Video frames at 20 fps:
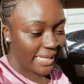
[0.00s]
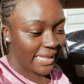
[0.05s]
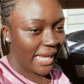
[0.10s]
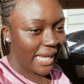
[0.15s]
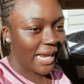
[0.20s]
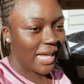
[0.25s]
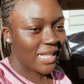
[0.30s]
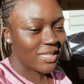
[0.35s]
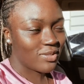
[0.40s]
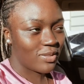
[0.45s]

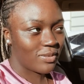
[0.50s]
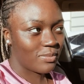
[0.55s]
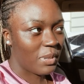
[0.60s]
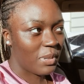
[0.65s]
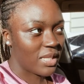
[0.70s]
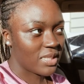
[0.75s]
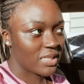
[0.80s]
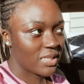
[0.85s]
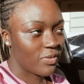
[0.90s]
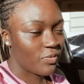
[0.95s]
that I told
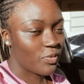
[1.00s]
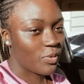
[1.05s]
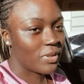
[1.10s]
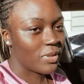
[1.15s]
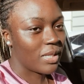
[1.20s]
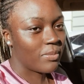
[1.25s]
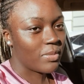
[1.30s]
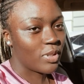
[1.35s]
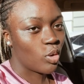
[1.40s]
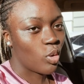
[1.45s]
myself, oh,
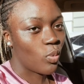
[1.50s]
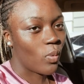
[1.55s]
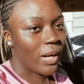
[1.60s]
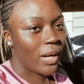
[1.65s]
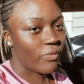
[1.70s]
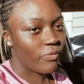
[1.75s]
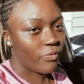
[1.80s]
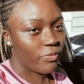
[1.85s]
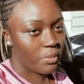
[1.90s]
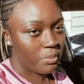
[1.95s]
let me go
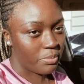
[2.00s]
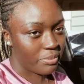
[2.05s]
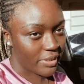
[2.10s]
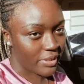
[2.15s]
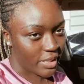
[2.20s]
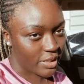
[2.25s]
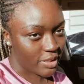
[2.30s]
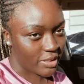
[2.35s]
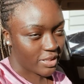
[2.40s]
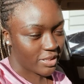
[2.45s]
out for
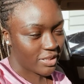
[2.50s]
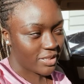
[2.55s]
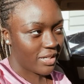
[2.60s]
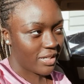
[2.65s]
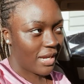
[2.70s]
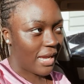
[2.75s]
brunch.